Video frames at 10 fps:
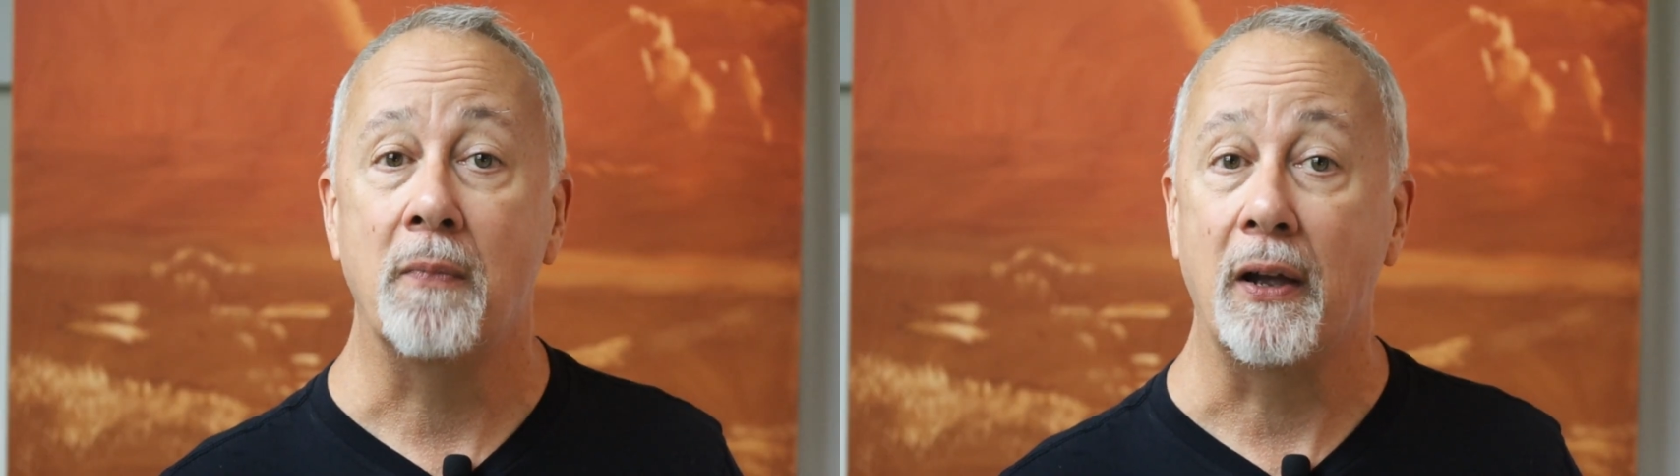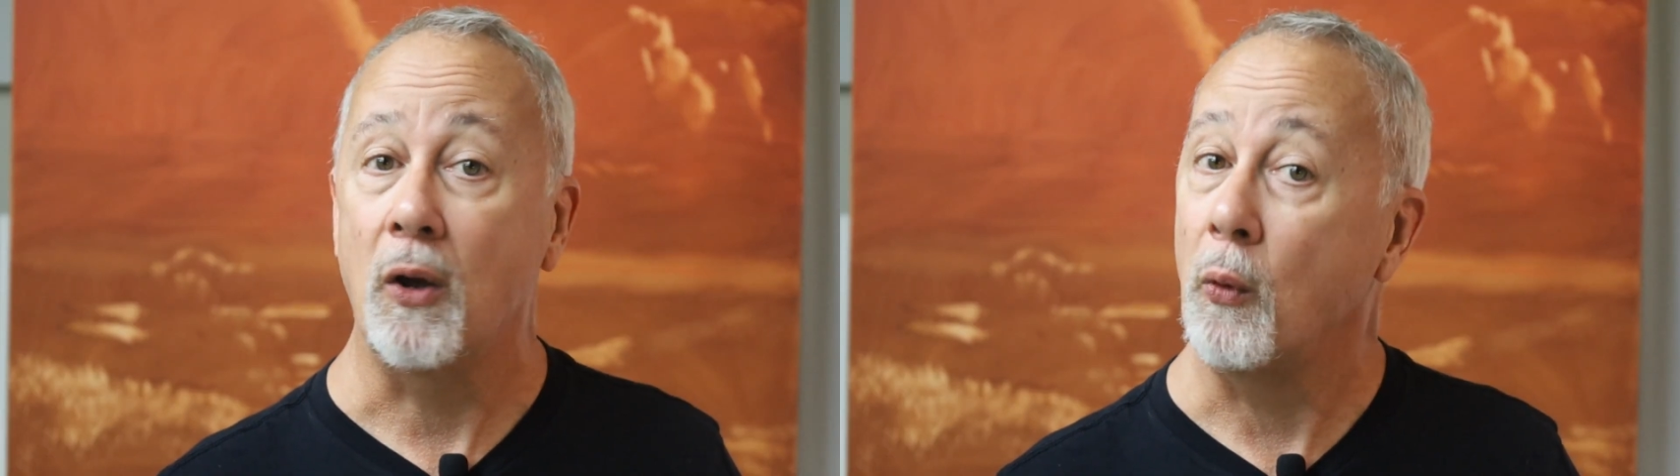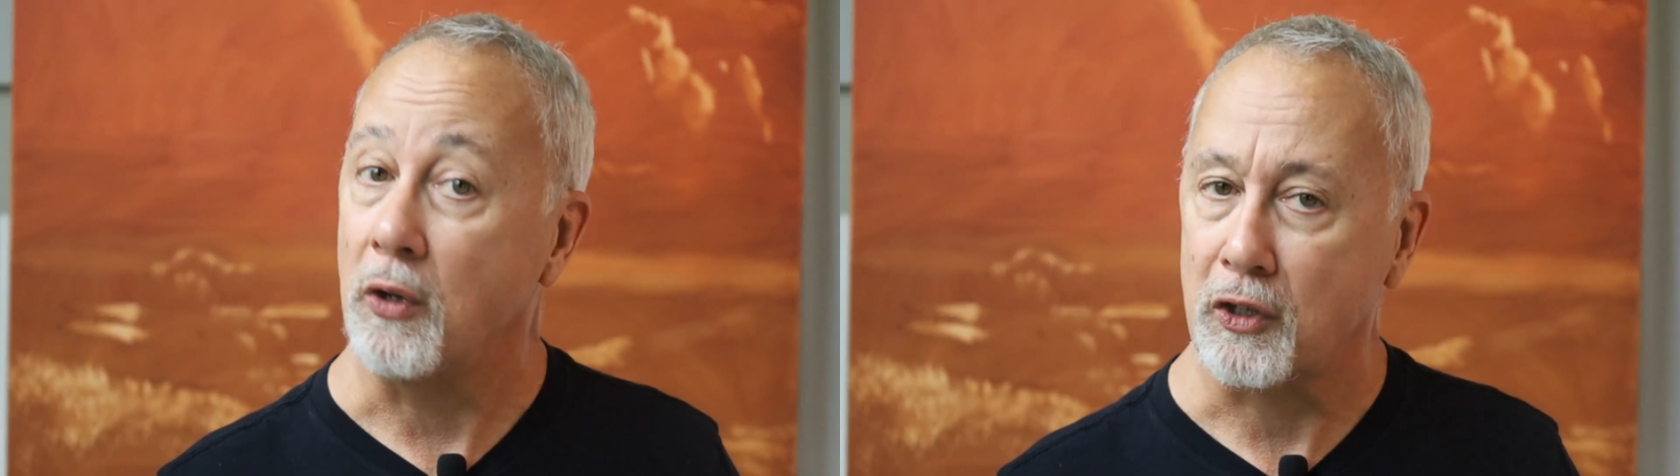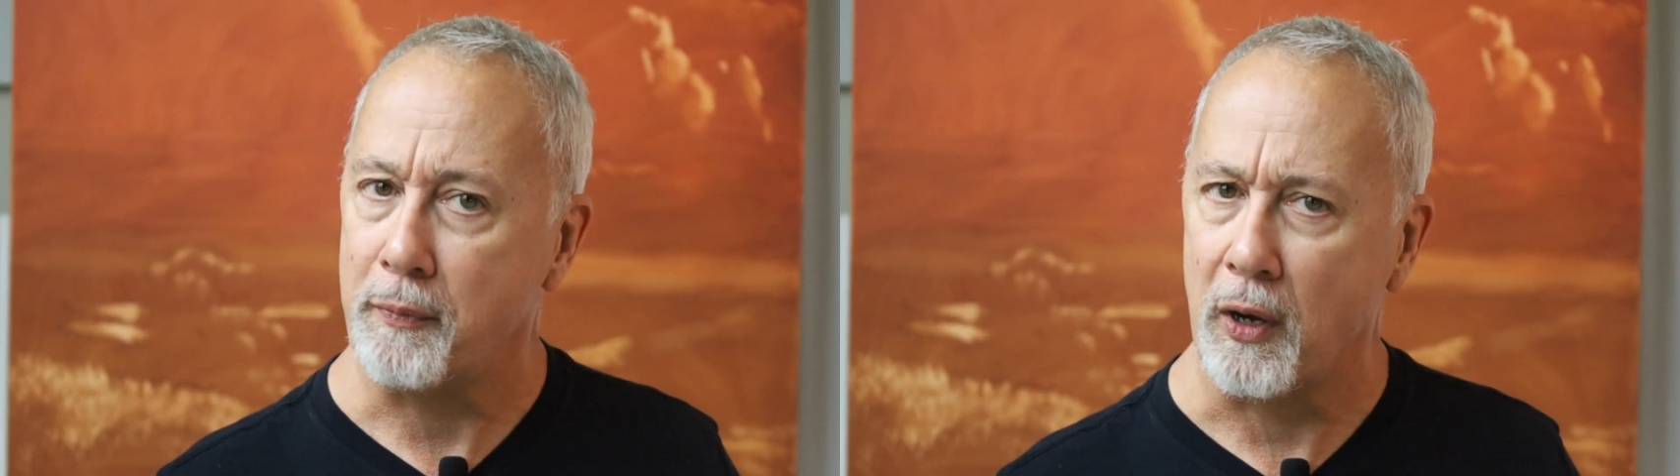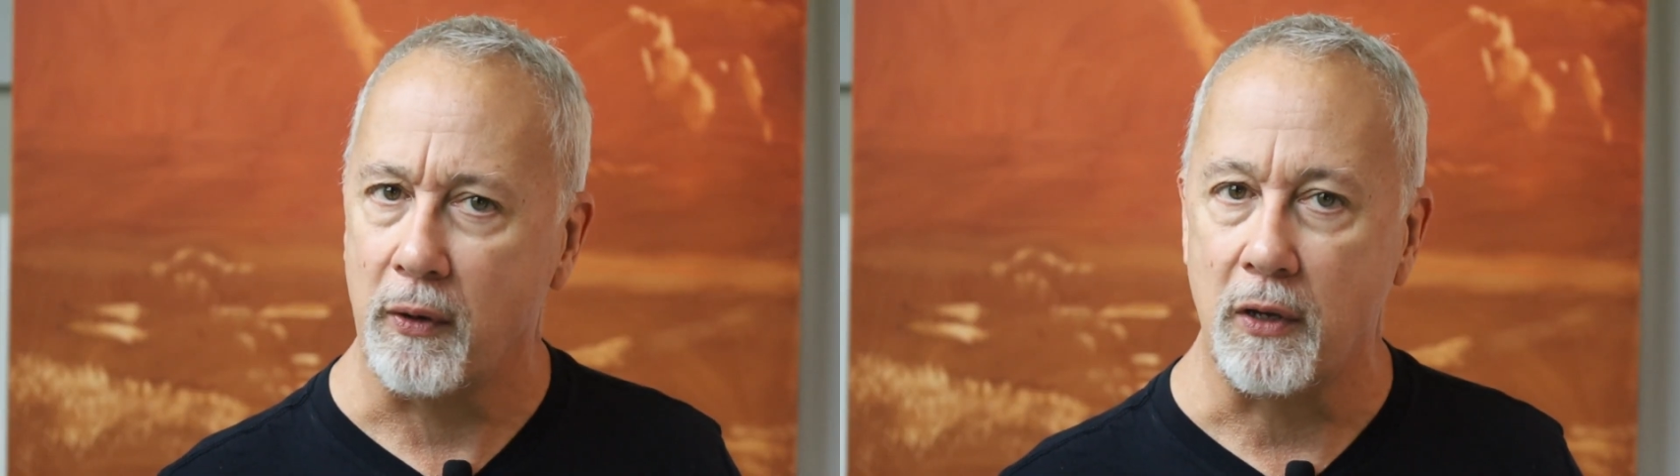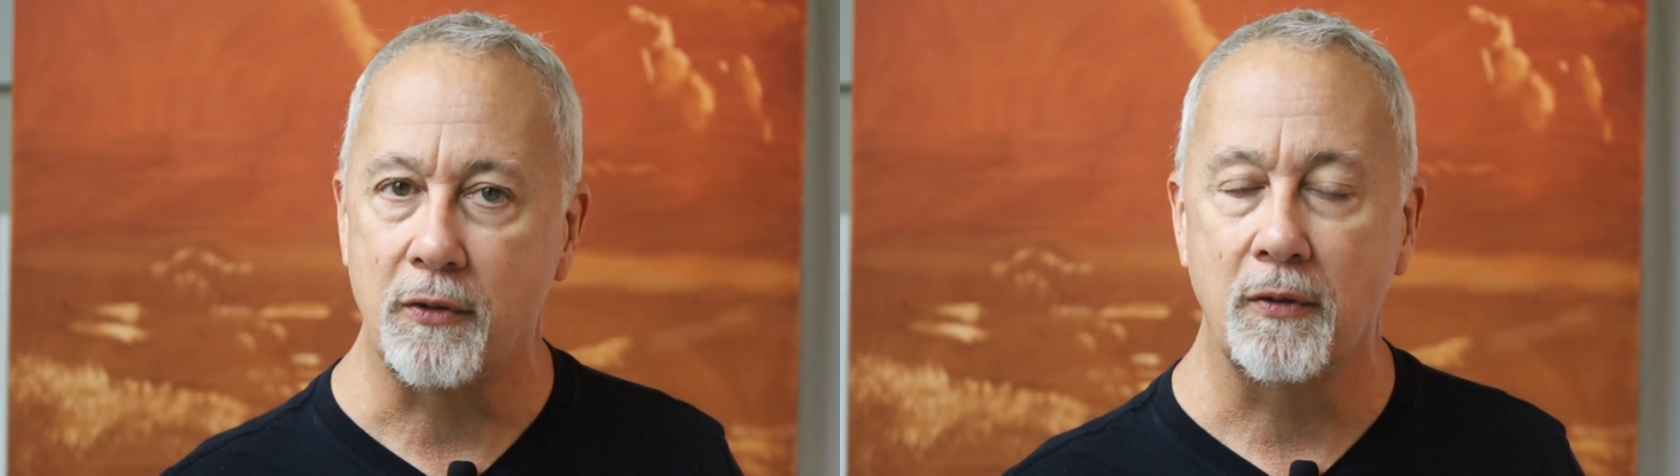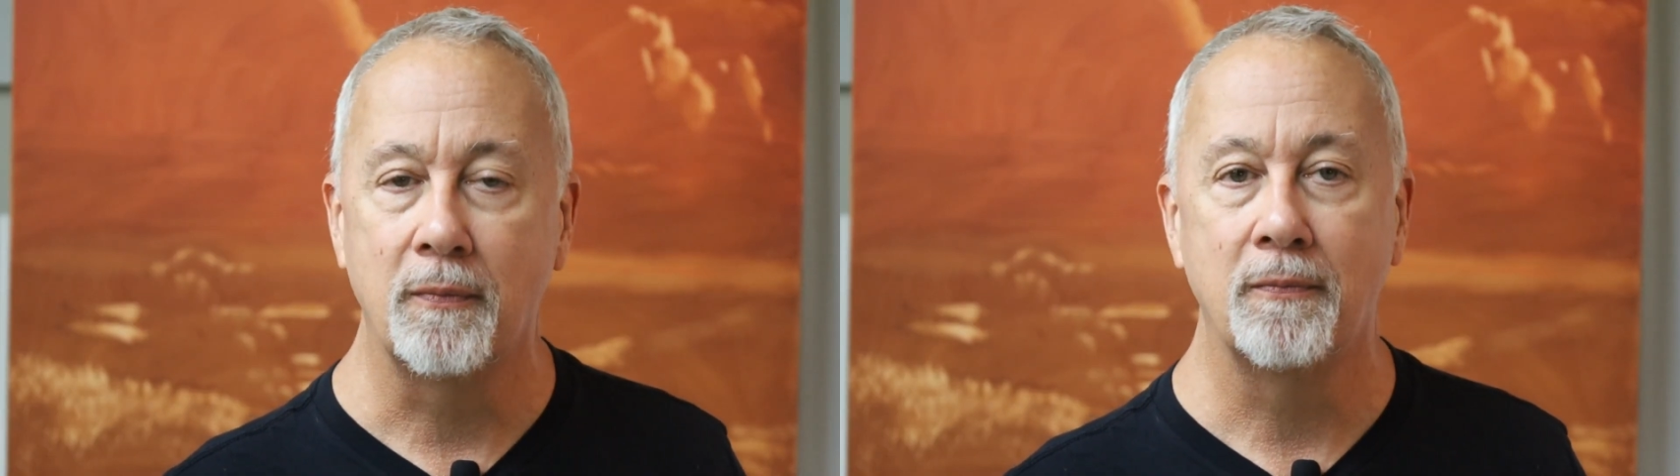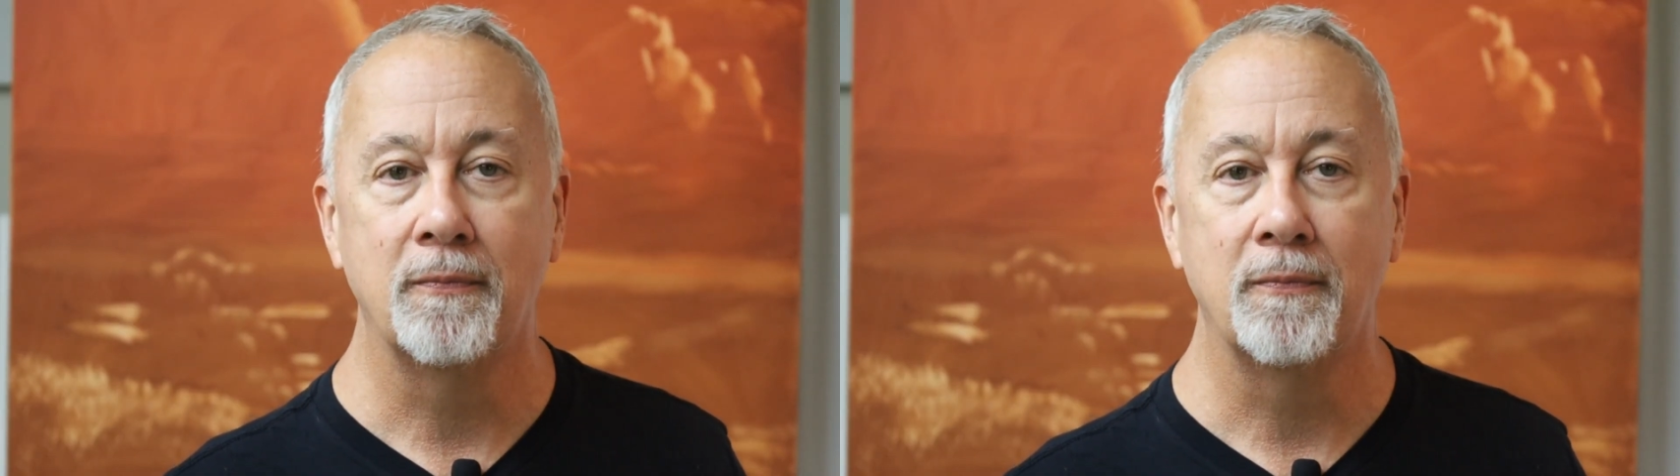my own experience.